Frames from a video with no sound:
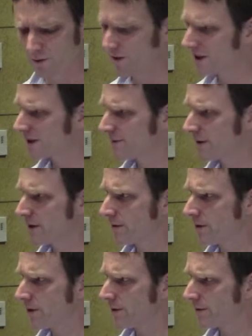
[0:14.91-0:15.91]
Was this
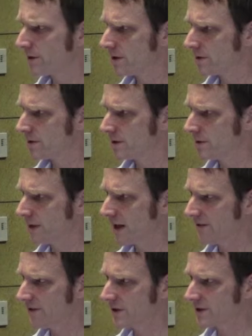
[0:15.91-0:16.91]
about
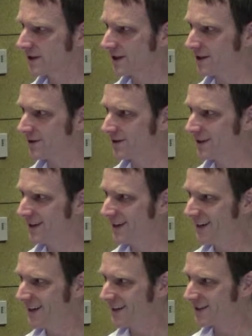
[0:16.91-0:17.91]
2.5 years ago?
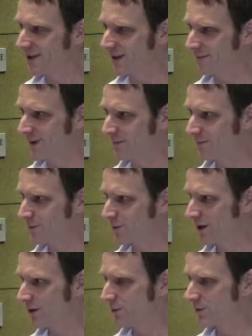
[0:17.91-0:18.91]
Yeah. And so I'm
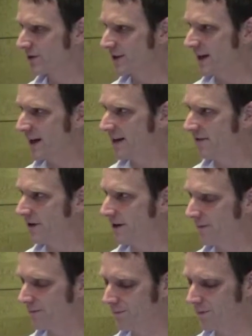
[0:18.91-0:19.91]
really thrilled to have
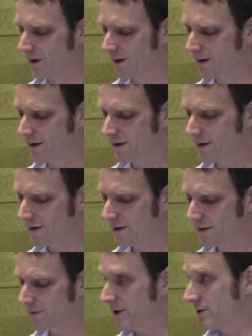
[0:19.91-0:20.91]
to
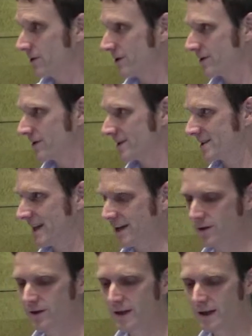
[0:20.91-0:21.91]
meet you here in
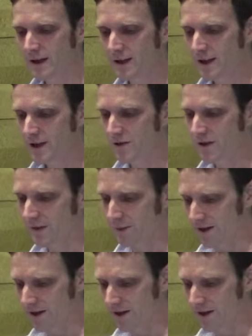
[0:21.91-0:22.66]
Seattle. It's funny,